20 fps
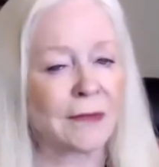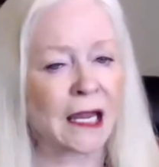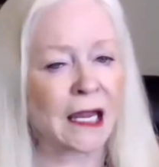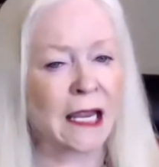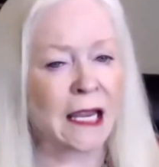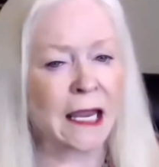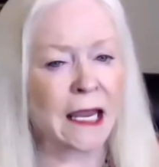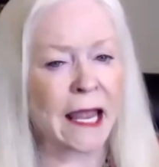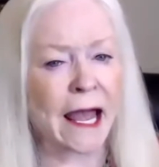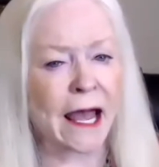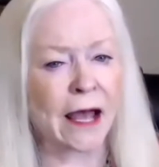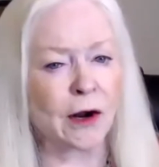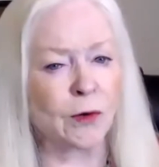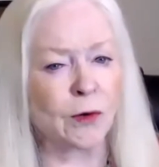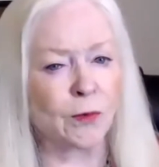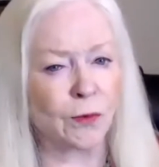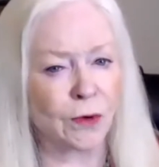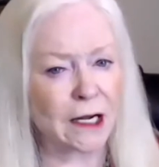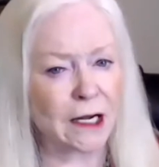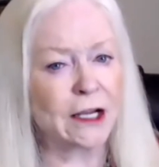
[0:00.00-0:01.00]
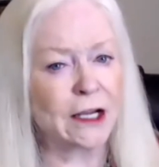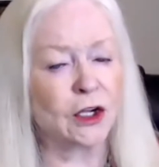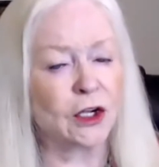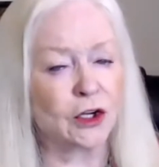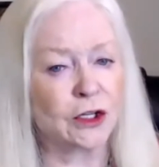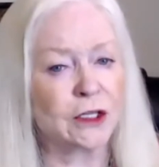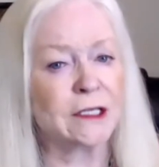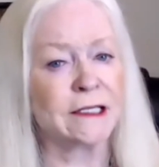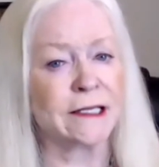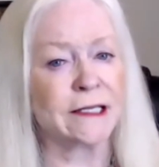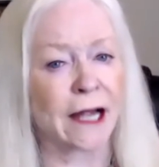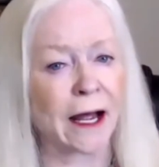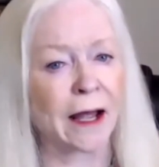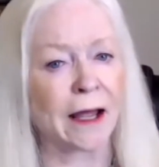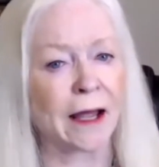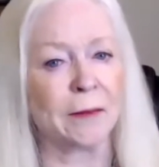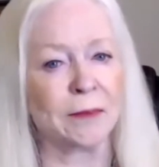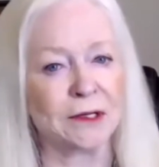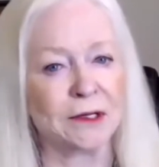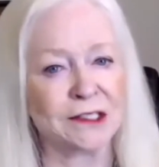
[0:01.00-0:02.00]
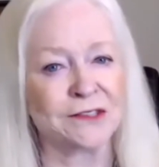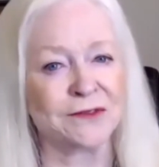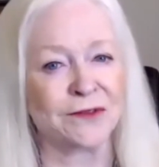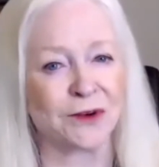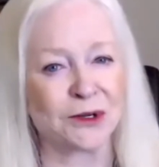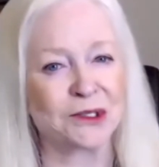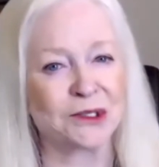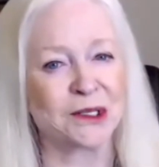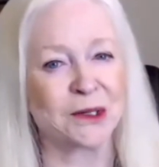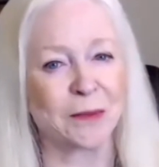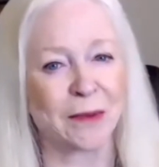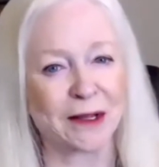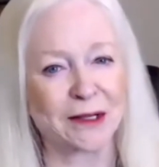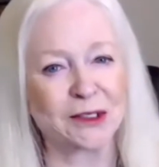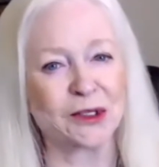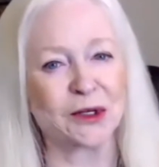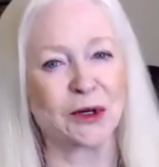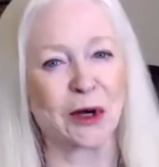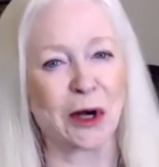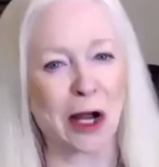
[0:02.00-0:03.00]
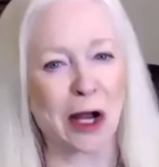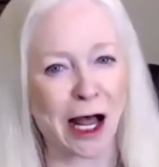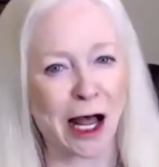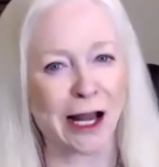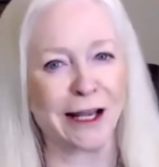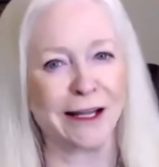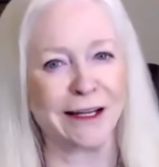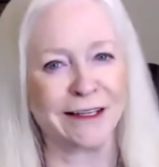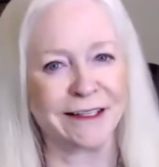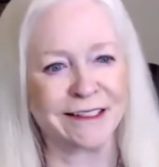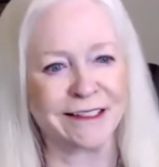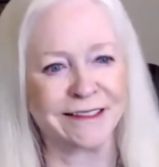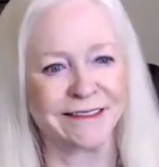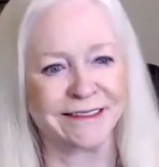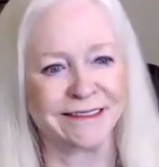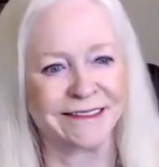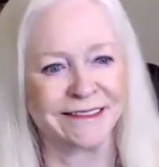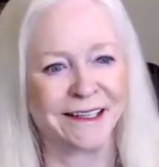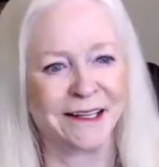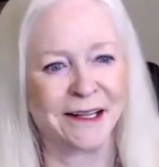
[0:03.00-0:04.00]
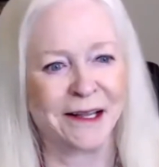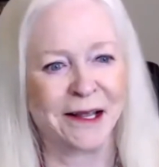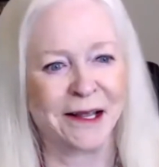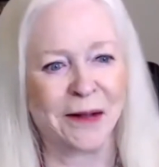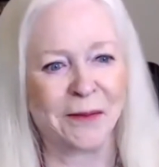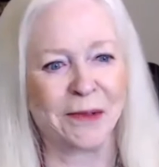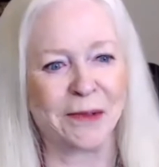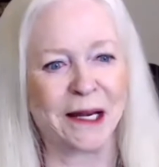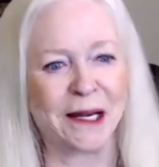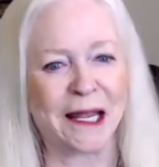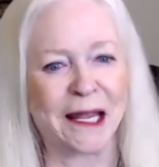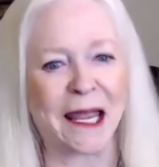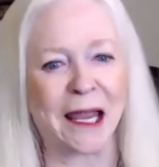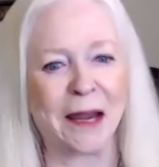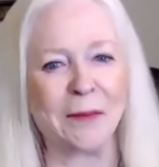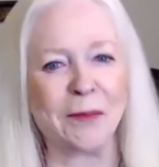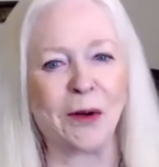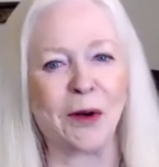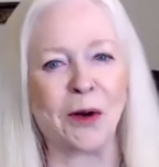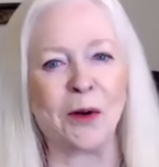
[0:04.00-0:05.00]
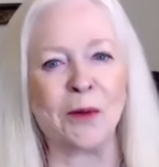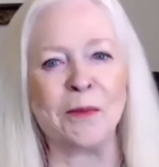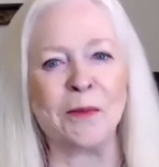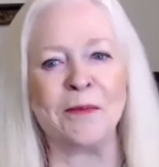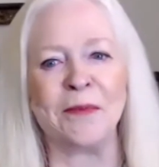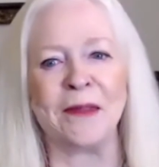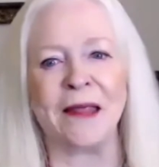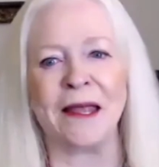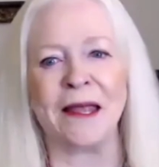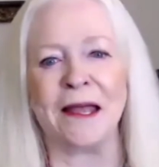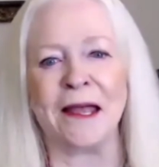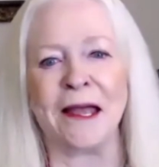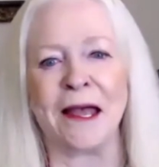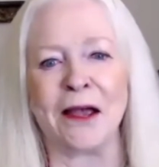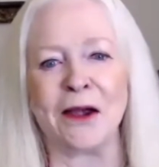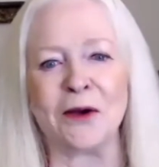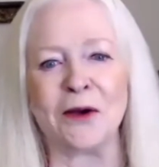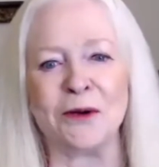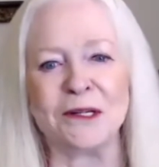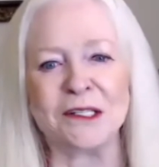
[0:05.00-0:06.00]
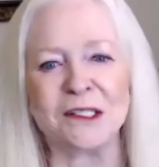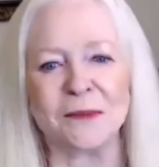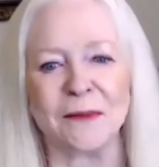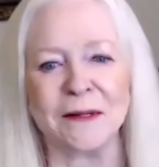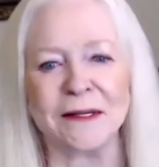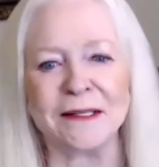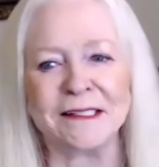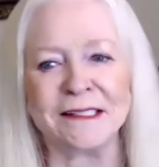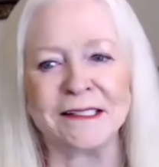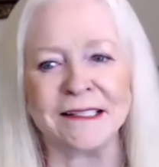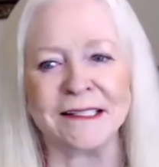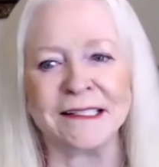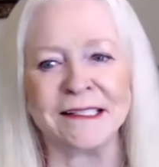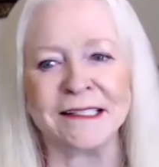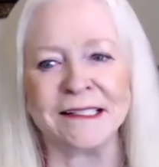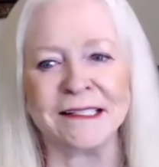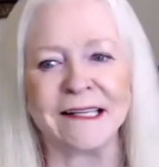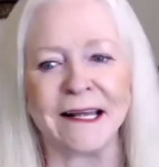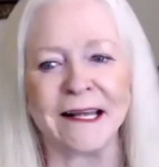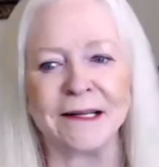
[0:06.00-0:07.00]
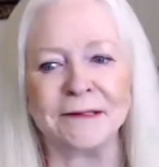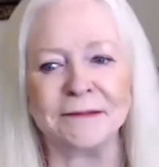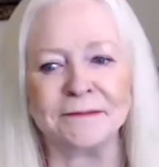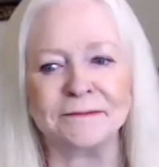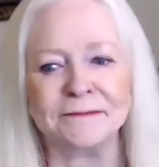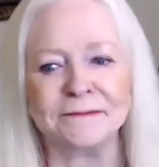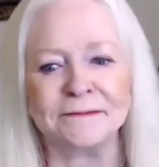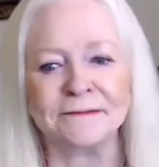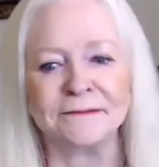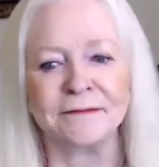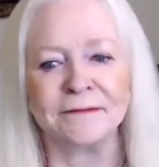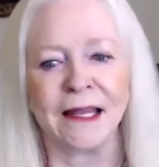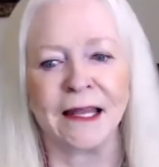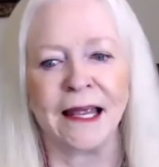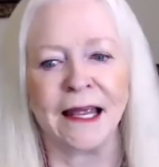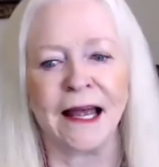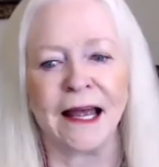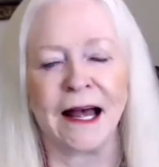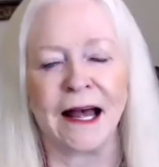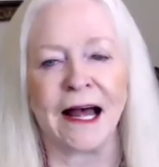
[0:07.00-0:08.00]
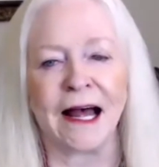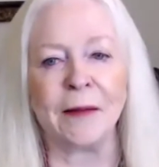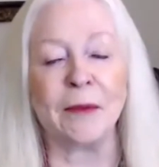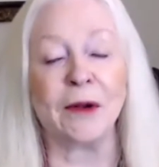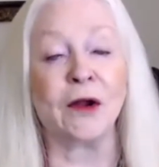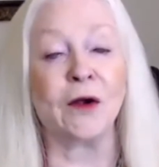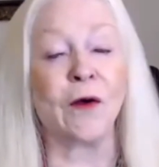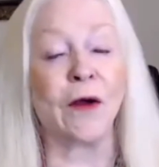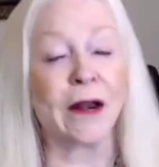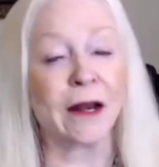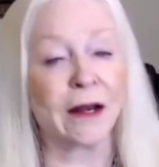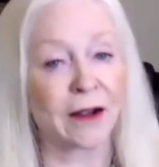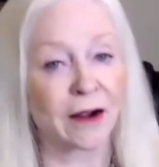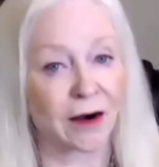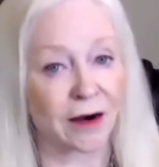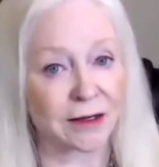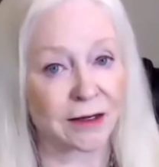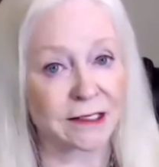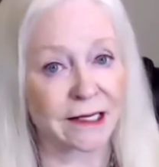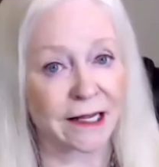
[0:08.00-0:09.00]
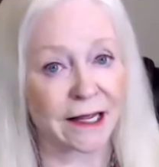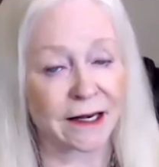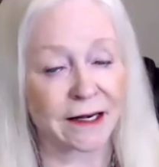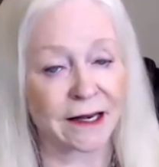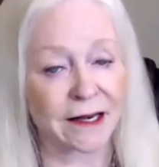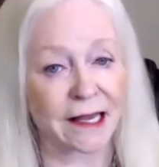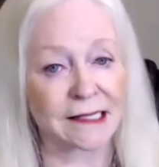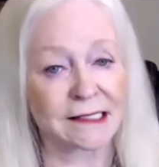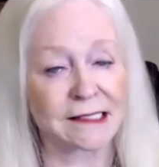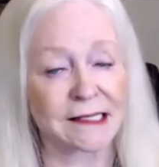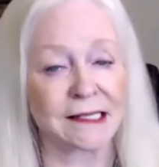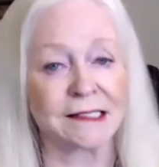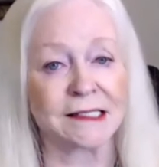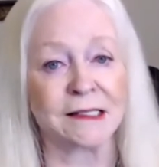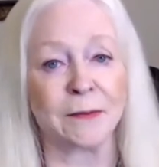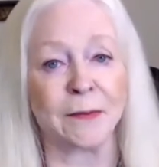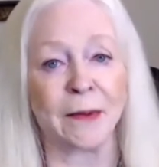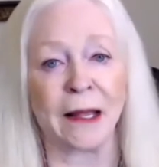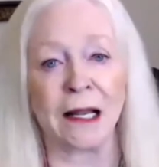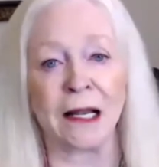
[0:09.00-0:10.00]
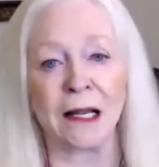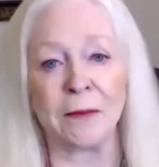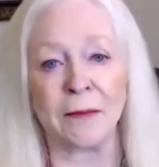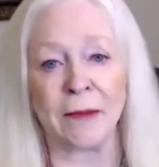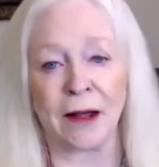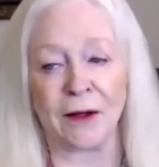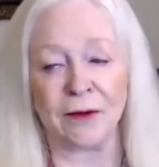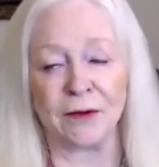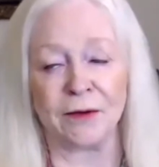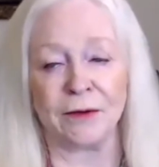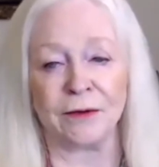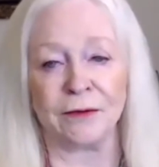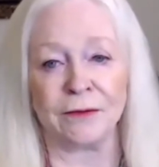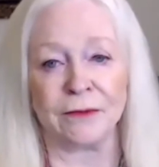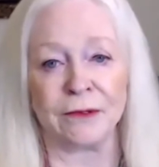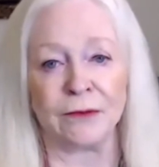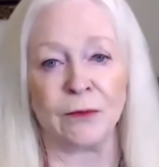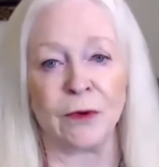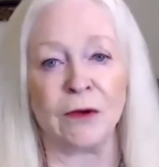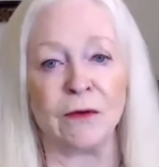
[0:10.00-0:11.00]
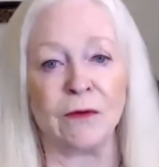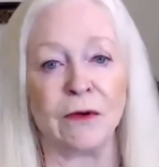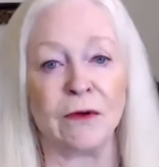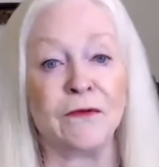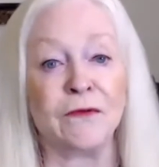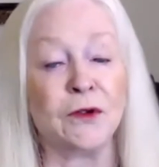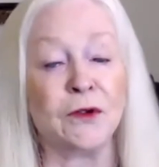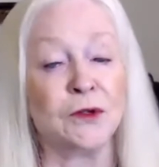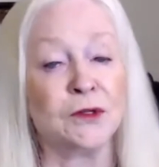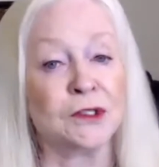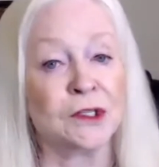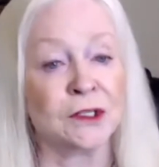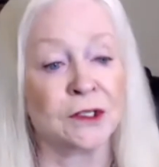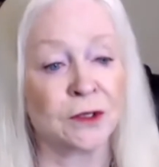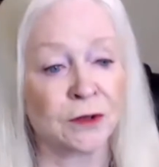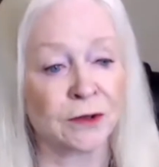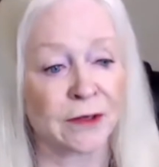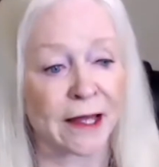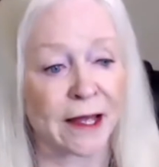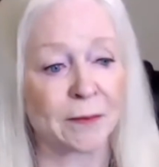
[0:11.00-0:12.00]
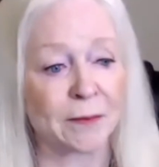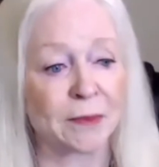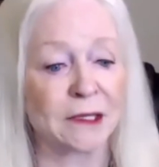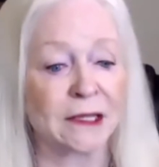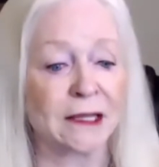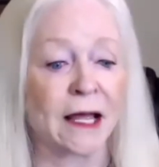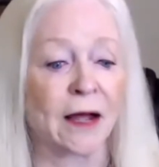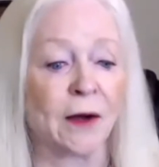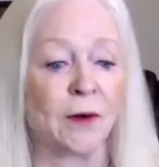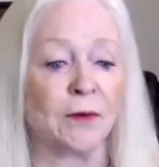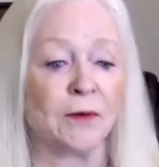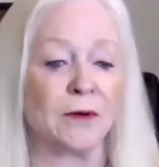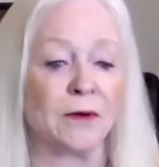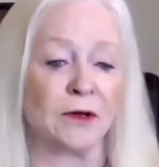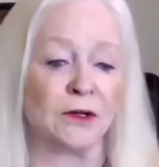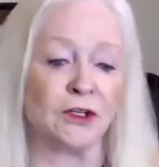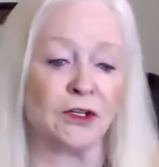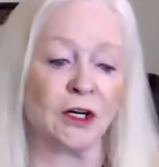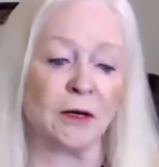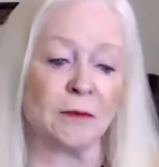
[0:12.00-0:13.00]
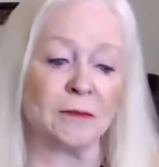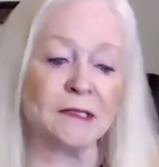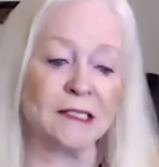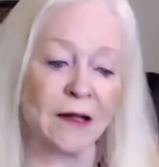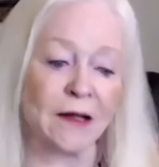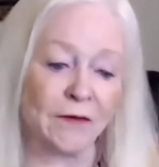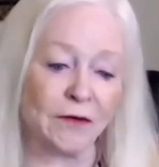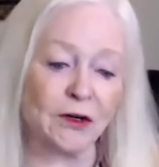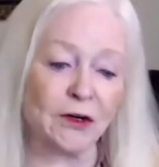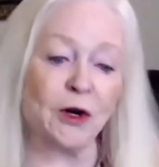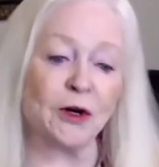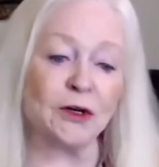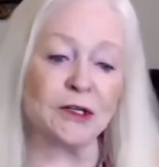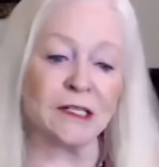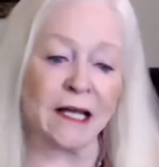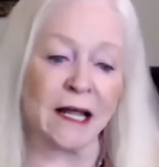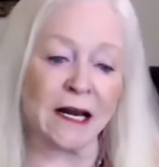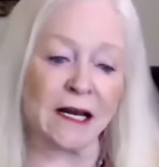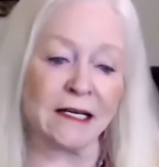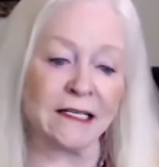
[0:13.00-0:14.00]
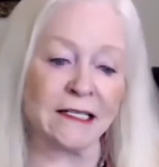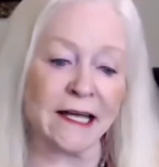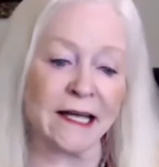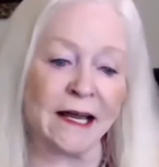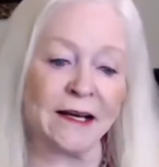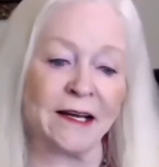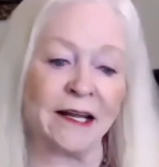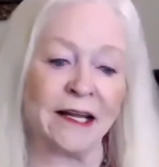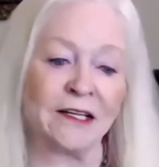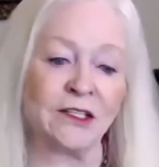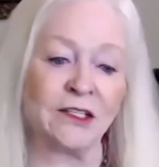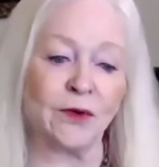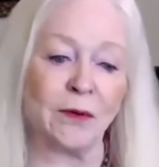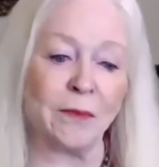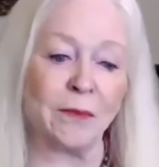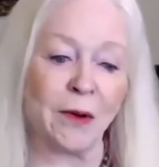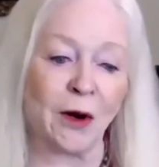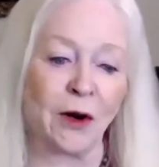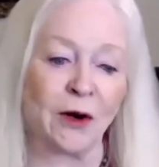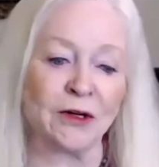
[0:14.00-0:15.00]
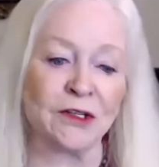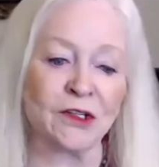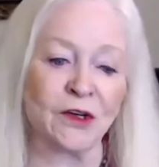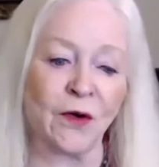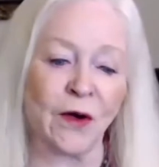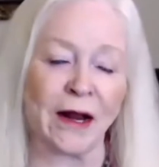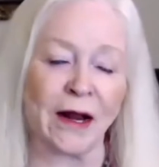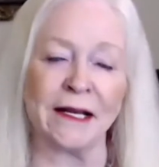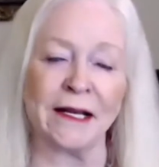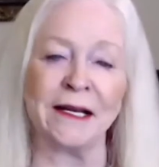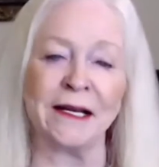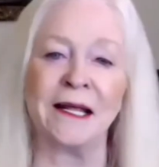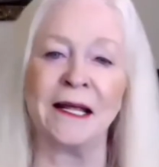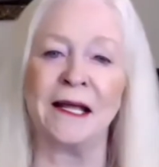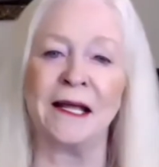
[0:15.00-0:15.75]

He had a really good time his first semester in college, but he came home at Christmas and said, I'm in credit card debt, ask us to bail him out. We refused to do that, but it took him 7 years to get out of debt and to repair his credit.